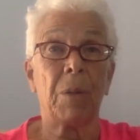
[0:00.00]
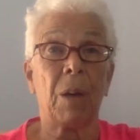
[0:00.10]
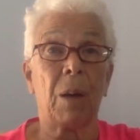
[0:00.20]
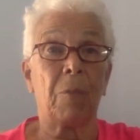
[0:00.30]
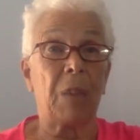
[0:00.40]

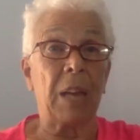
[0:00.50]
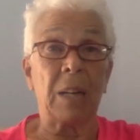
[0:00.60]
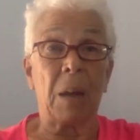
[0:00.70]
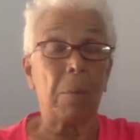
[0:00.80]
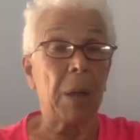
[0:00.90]

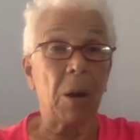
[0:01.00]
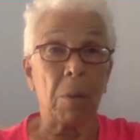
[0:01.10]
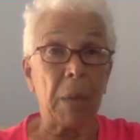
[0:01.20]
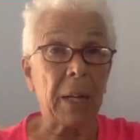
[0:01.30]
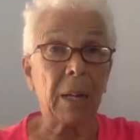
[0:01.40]
Vietnam
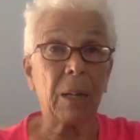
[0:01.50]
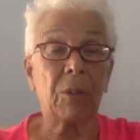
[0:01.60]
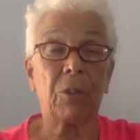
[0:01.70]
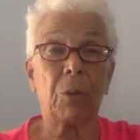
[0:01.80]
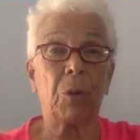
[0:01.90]

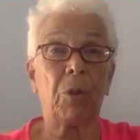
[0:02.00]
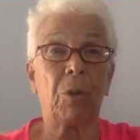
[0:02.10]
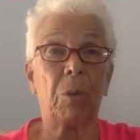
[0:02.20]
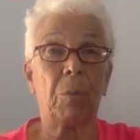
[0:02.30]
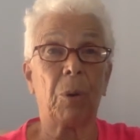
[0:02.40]
paramedics that were
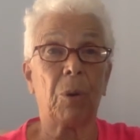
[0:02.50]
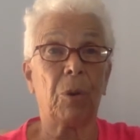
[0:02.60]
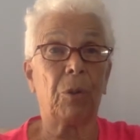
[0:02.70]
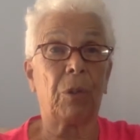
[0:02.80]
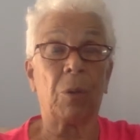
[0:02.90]
doing
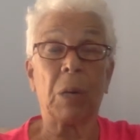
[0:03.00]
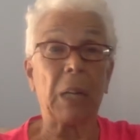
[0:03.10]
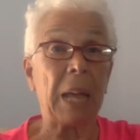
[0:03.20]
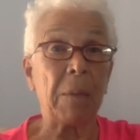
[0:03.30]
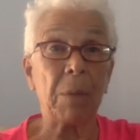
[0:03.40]
births. There were
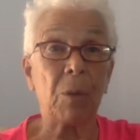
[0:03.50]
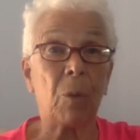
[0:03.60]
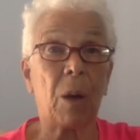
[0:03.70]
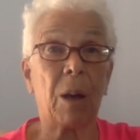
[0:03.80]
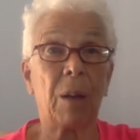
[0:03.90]
lay
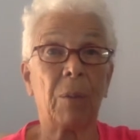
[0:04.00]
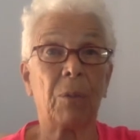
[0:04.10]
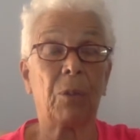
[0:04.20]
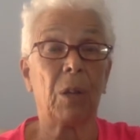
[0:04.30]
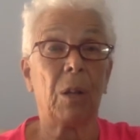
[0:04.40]

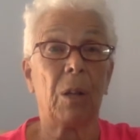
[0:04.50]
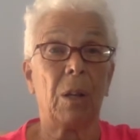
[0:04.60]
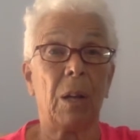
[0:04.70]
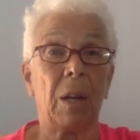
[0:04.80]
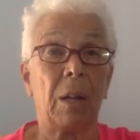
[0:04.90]
midwives
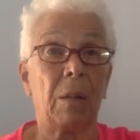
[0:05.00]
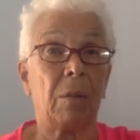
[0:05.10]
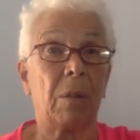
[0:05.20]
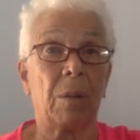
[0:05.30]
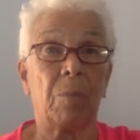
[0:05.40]

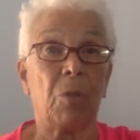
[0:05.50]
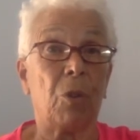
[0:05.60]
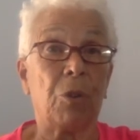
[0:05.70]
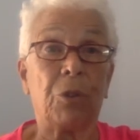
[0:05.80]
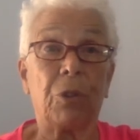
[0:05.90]
and
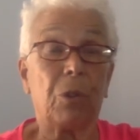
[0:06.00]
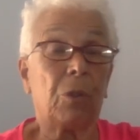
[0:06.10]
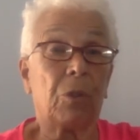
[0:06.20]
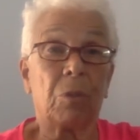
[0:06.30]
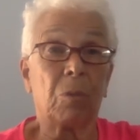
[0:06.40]

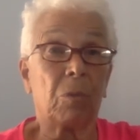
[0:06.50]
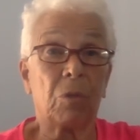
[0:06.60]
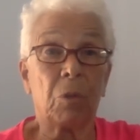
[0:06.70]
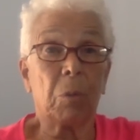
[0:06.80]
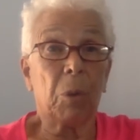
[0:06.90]
nurses
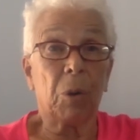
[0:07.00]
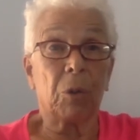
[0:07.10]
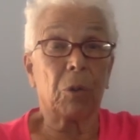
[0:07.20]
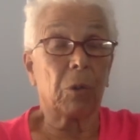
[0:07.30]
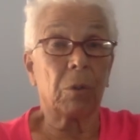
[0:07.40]
doing
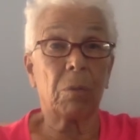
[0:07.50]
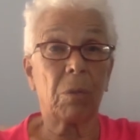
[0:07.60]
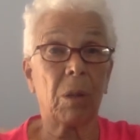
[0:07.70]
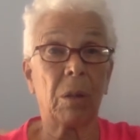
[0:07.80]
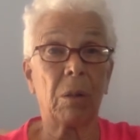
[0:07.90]
births.
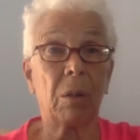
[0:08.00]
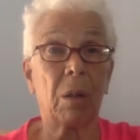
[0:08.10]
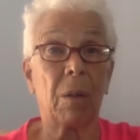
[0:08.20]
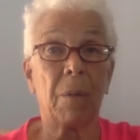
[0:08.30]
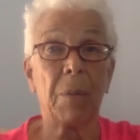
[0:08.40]
And
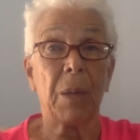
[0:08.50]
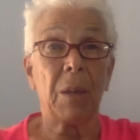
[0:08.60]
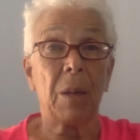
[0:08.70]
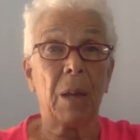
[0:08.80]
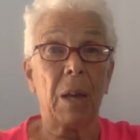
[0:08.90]

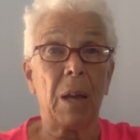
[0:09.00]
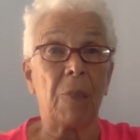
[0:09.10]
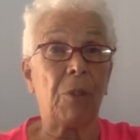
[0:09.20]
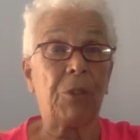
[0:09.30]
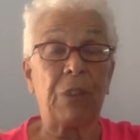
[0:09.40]

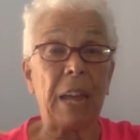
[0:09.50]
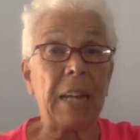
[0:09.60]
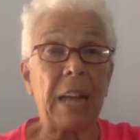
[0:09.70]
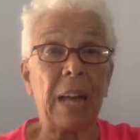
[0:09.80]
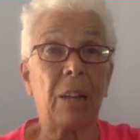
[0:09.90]
every
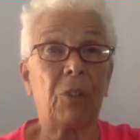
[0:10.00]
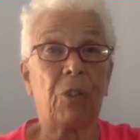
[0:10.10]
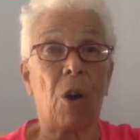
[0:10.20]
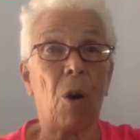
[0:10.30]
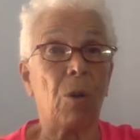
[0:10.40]
state had its
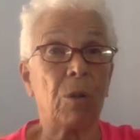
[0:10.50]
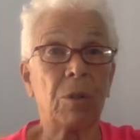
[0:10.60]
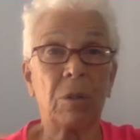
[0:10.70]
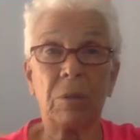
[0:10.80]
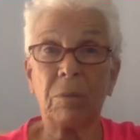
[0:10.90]

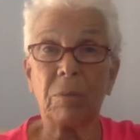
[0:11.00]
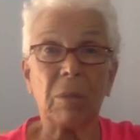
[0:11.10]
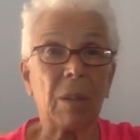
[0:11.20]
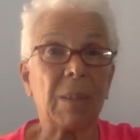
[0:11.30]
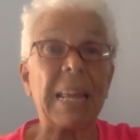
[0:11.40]
own
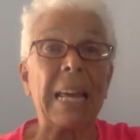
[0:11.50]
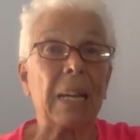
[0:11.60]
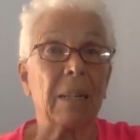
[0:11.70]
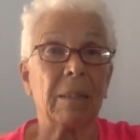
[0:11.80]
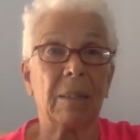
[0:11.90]
thing.